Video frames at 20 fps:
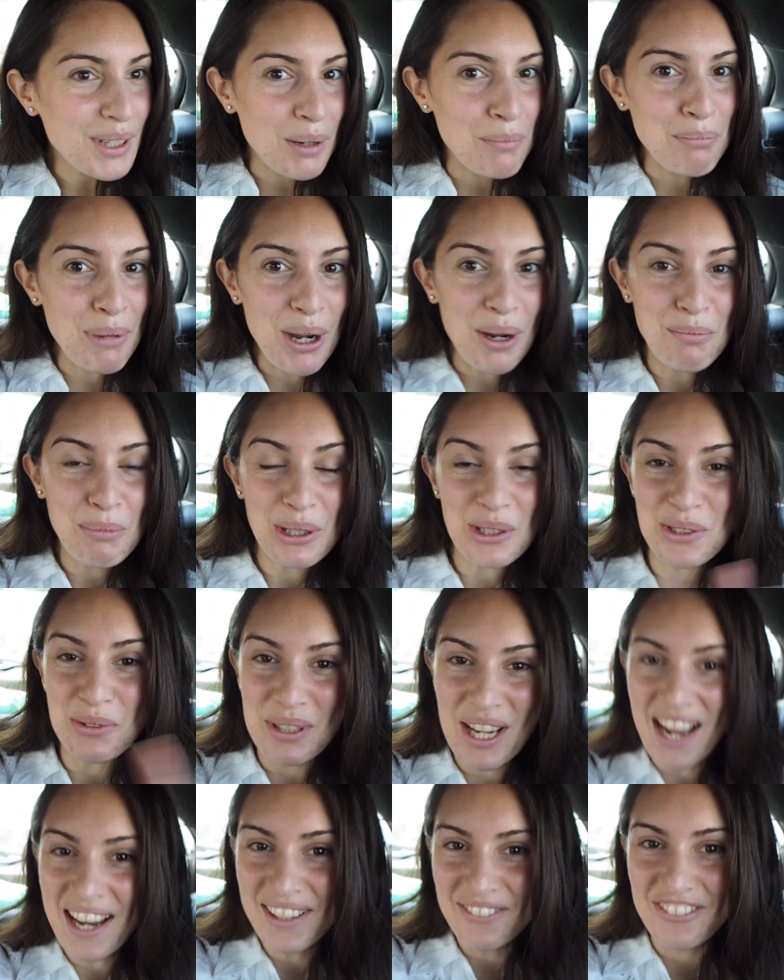But because we
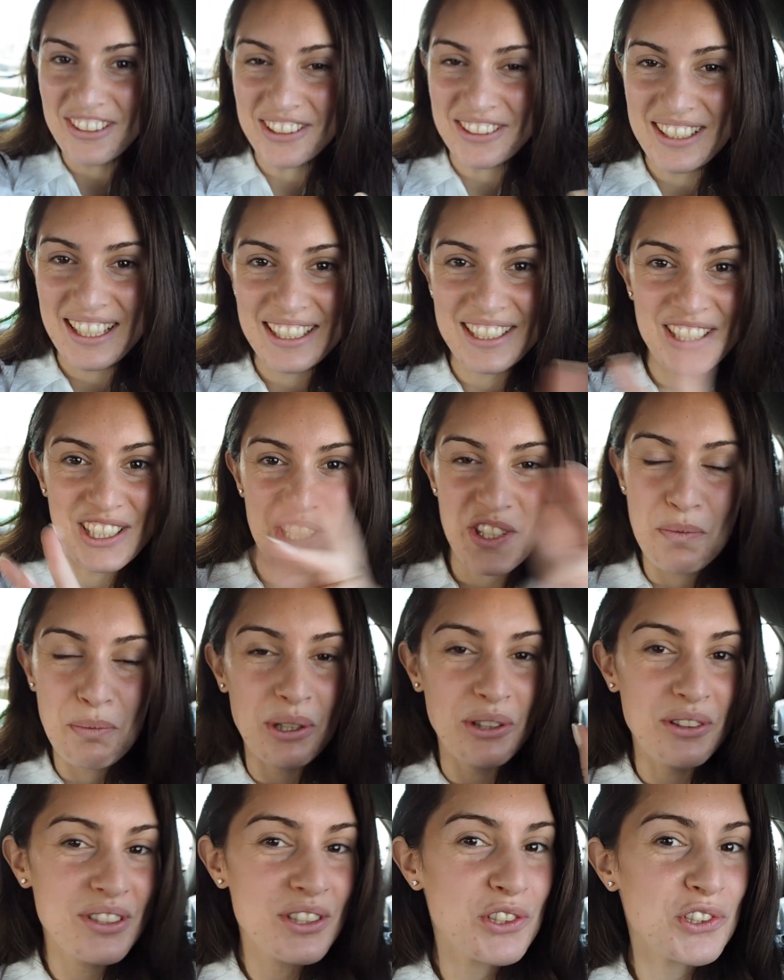had a very like
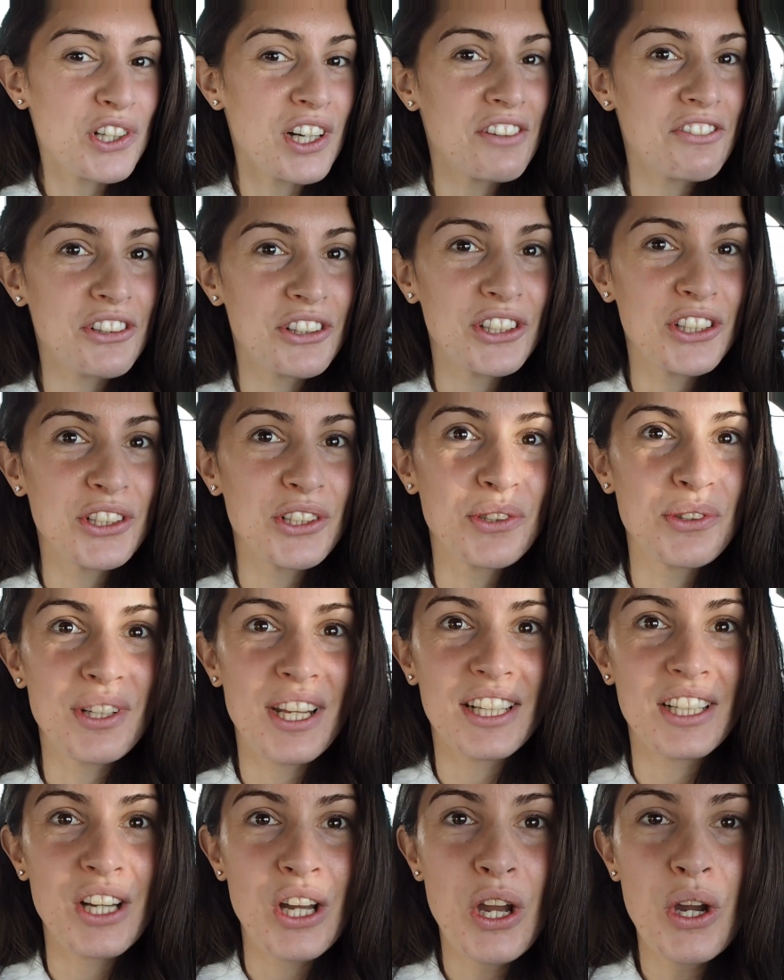experienced driver, he knew
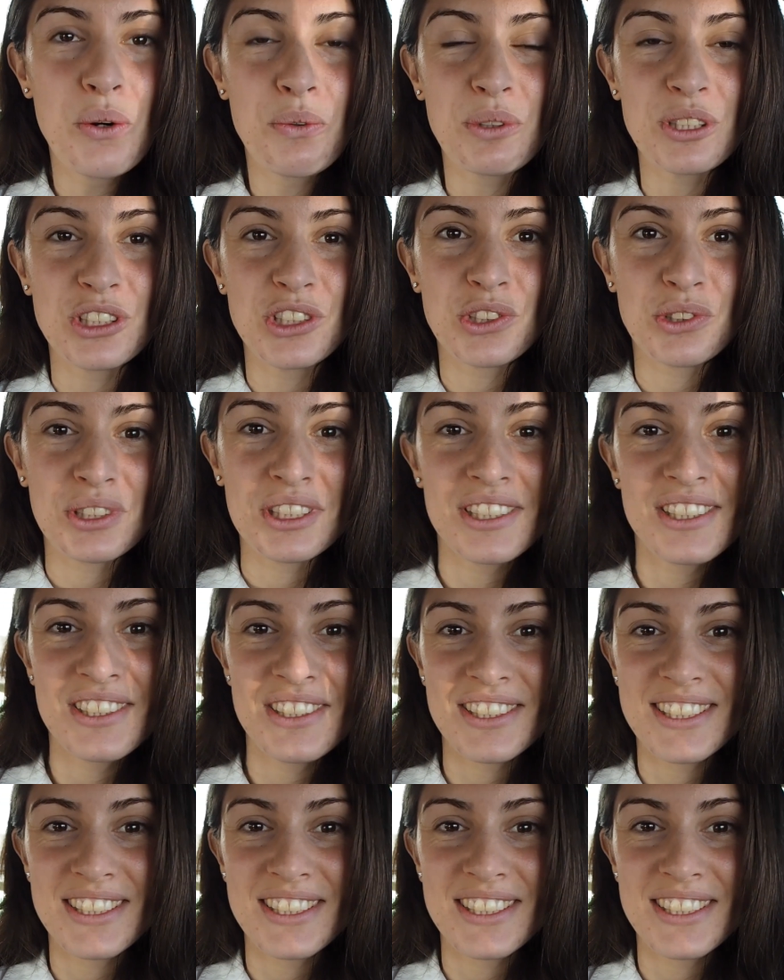like what streets to